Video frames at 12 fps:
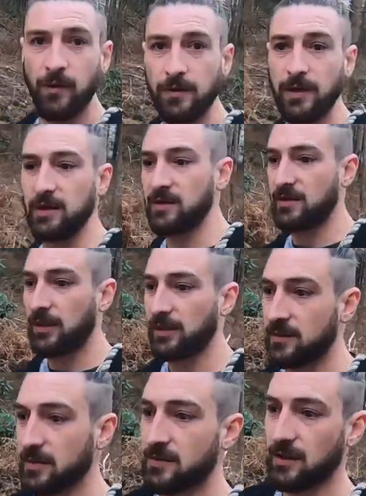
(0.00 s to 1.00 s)
find any
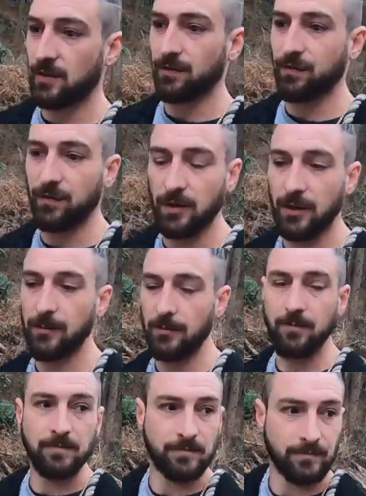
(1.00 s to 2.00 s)
snakes and stuff.
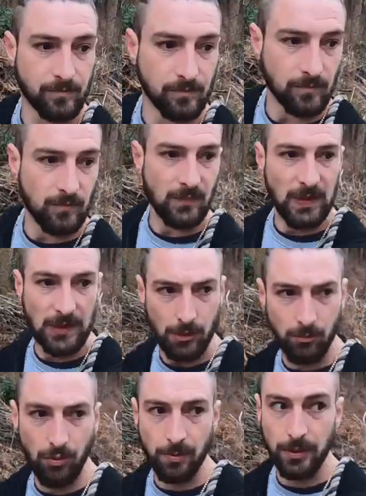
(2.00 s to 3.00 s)
Um,
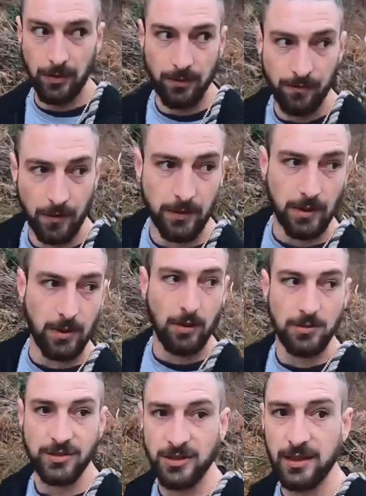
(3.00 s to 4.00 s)
probably will find a
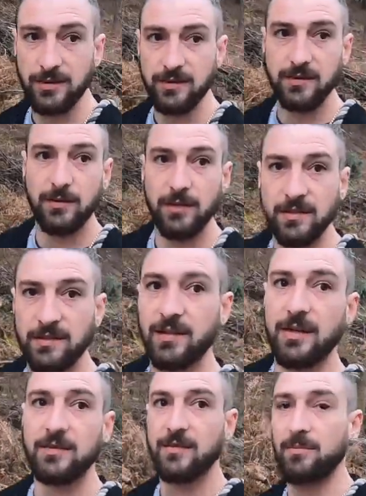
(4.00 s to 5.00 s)
lot of snakes and
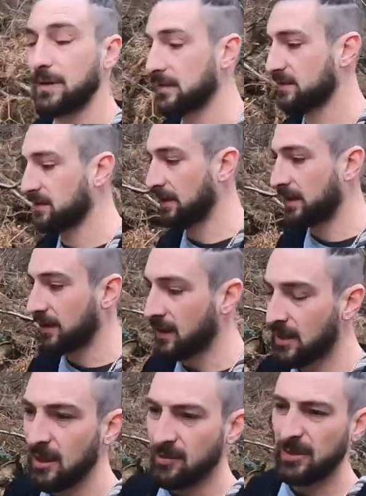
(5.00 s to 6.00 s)
insects and bugs and that
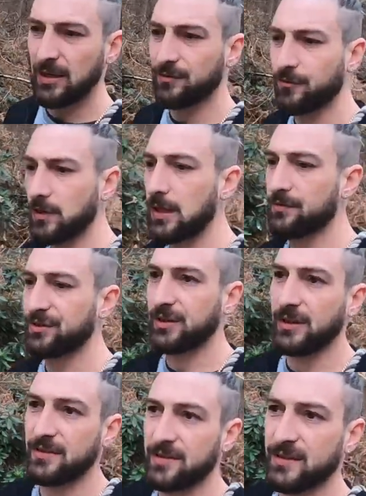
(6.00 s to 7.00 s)
but that's for another
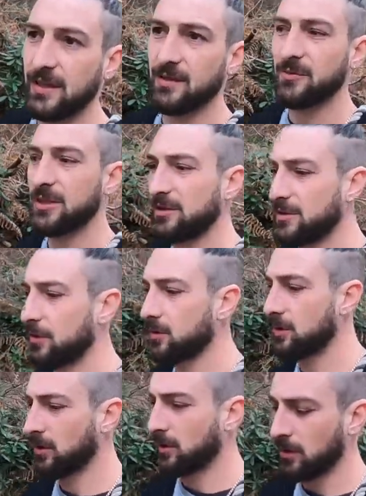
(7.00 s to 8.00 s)
day today i'm with a
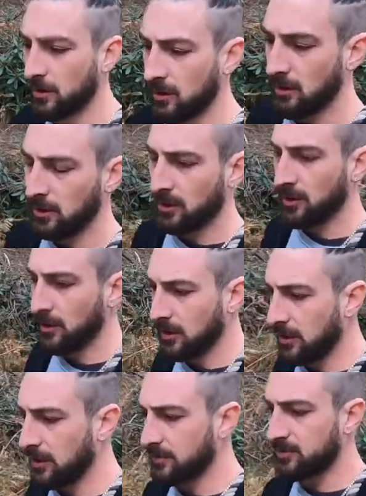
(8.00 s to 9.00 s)
dog
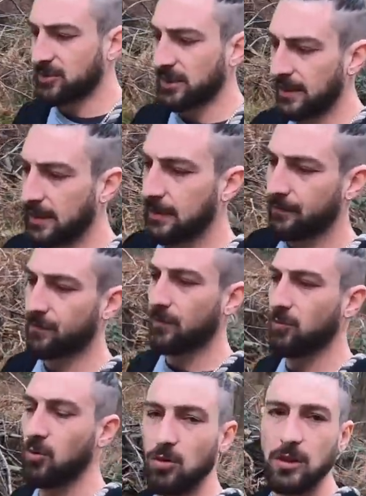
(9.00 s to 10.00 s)
and i'm just getting out for
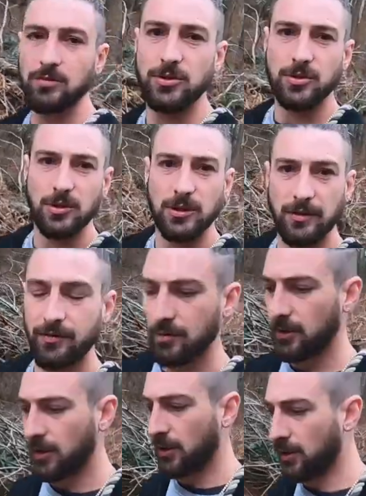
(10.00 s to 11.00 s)
a walk just going to give
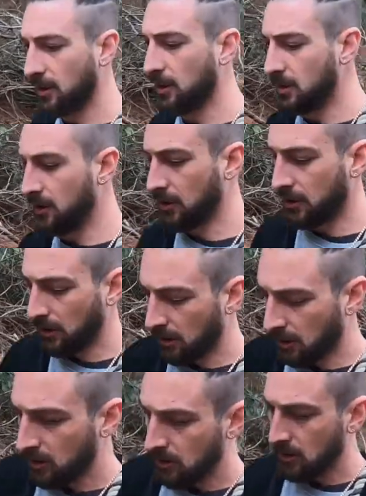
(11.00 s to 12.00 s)
you a
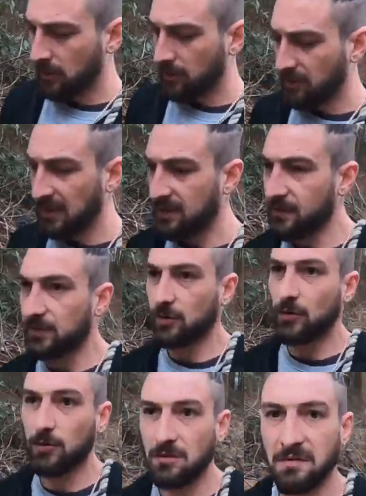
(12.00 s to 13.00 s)
bit of a
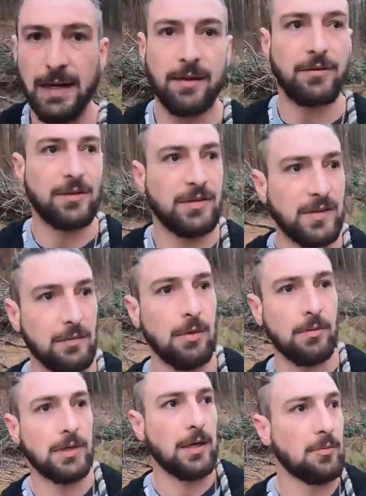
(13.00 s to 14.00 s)
tour around and see
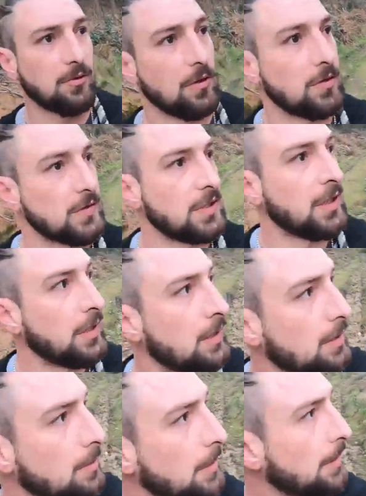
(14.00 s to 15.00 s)
what we come across
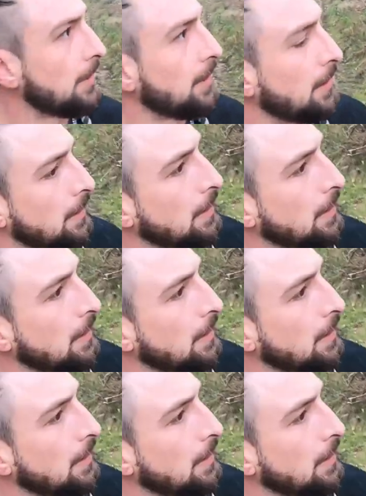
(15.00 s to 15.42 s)
i mean